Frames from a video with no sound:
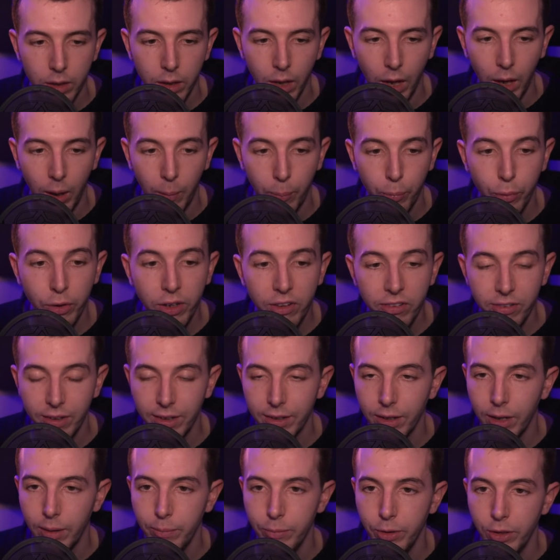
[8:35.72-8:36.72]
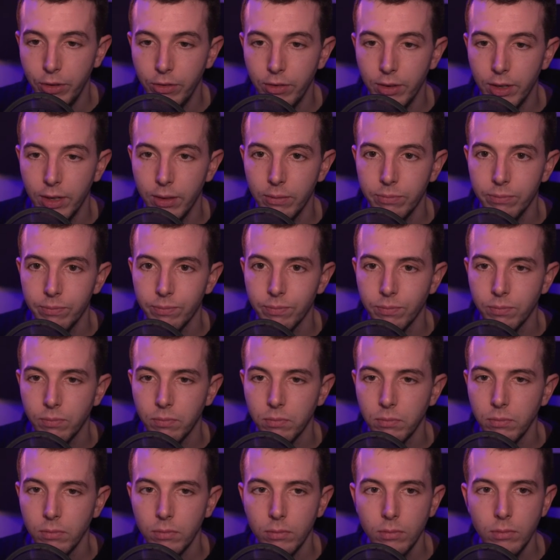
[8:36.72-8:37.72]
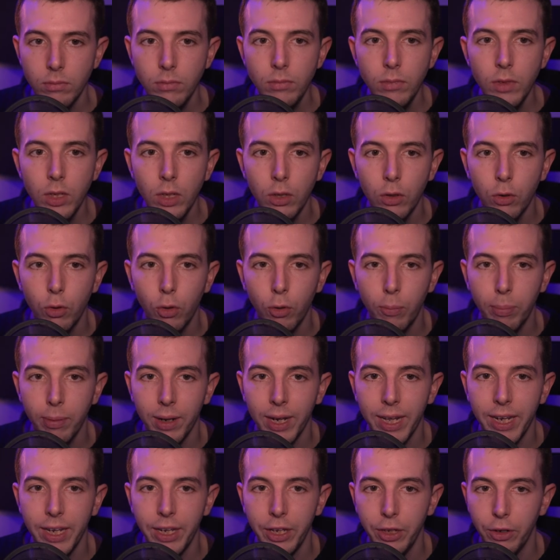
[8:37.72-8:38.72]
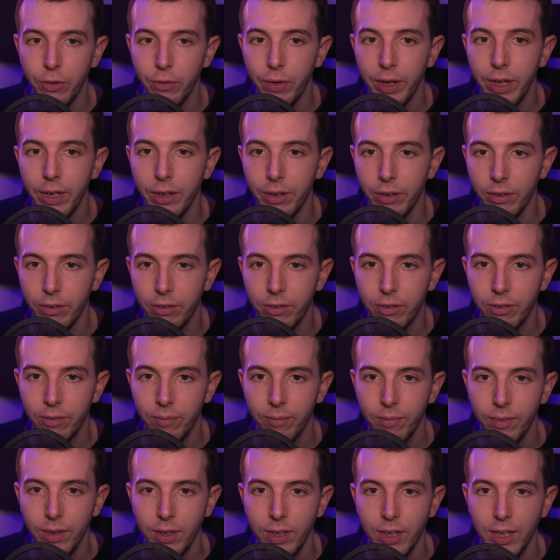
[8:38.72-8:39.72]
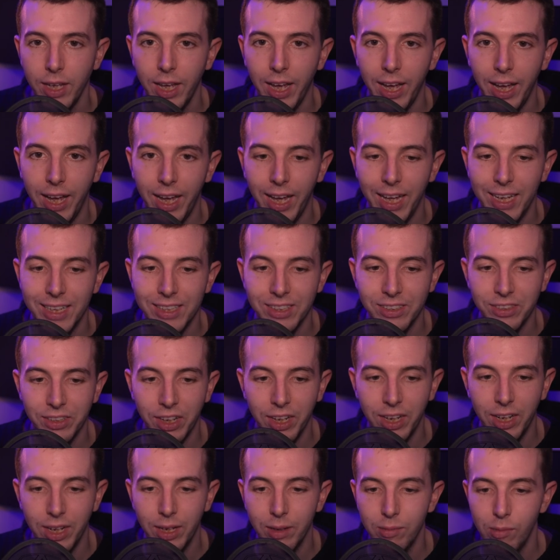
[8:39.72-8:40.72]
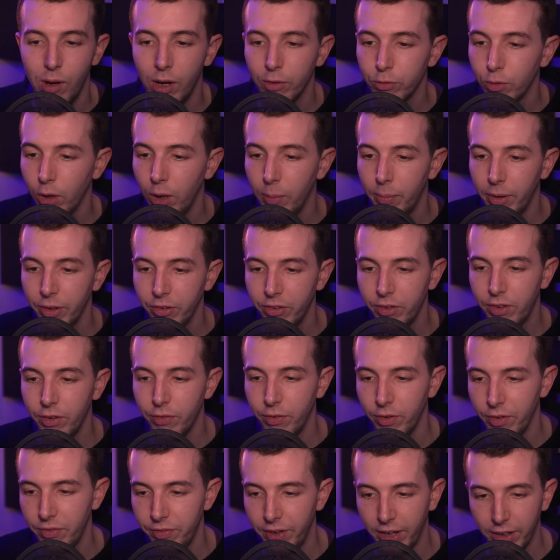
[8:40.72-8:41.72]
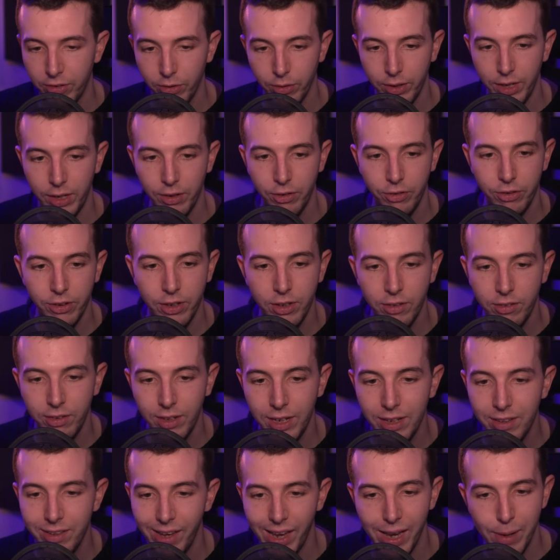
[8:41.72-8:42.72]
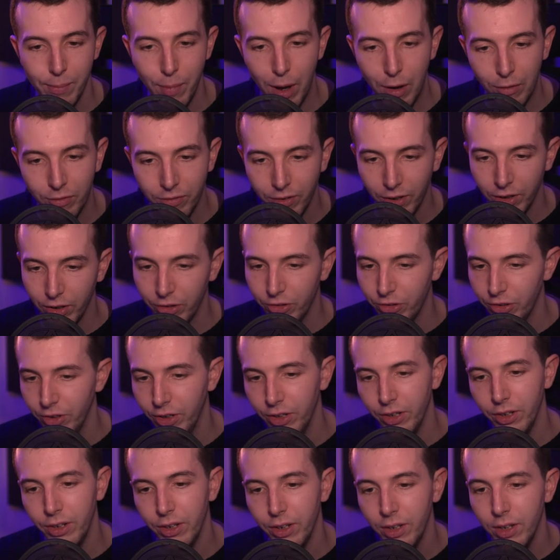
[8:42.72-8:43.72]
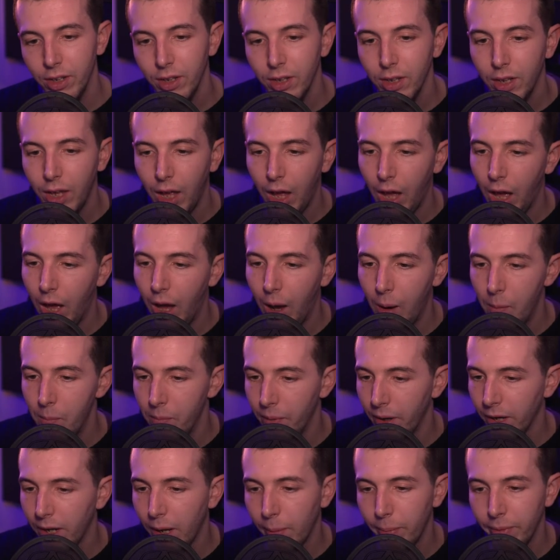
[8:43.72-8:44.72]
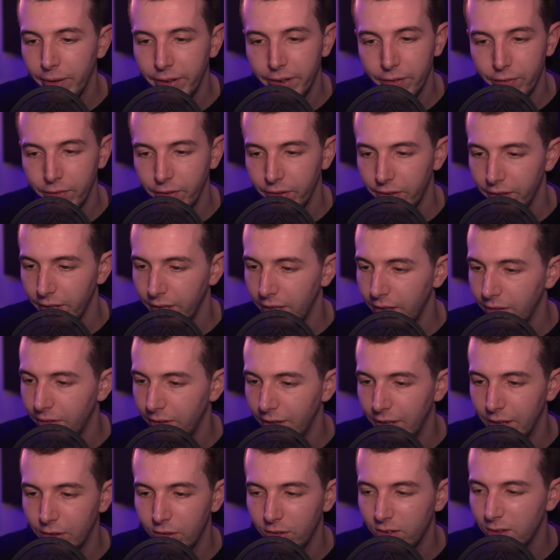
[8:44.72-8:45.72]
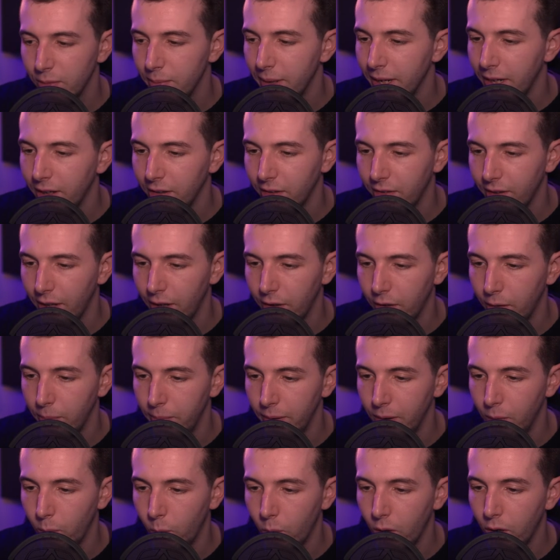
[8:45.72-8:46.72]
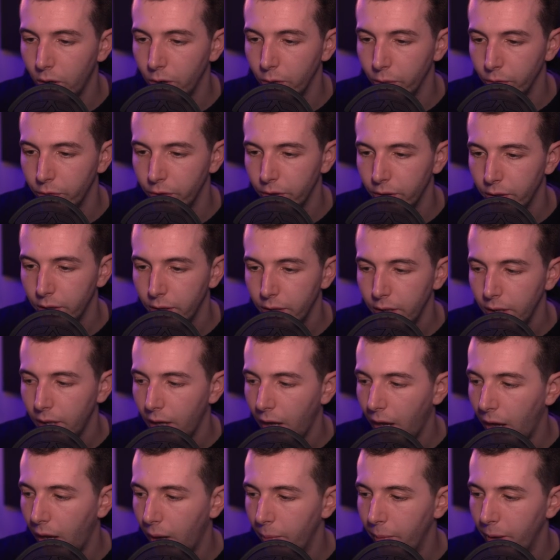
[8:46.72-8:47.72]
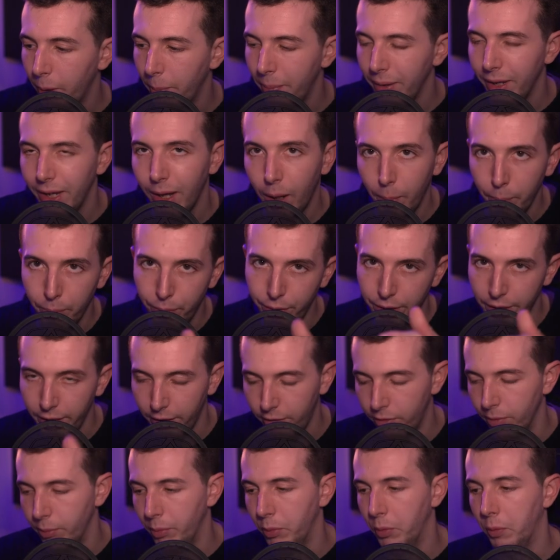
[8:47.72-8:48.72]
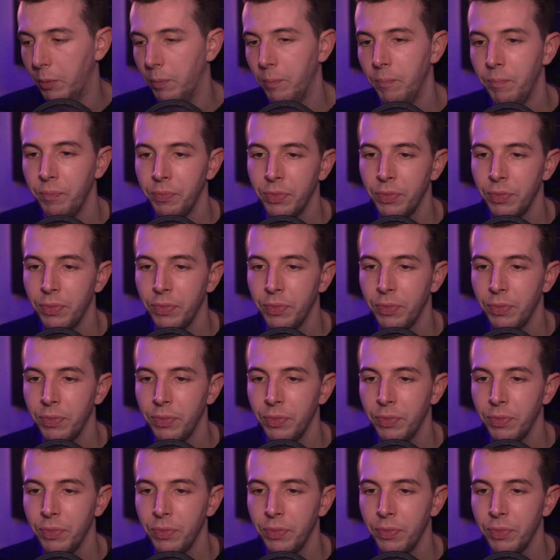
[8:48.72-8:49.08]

preset that I'm using called Planet Uranus. And I've got a bunch of different effects on here, as you can see, tape malfunction, a couple of different things here, just to make it sound a bit wild and a bit unpredictable,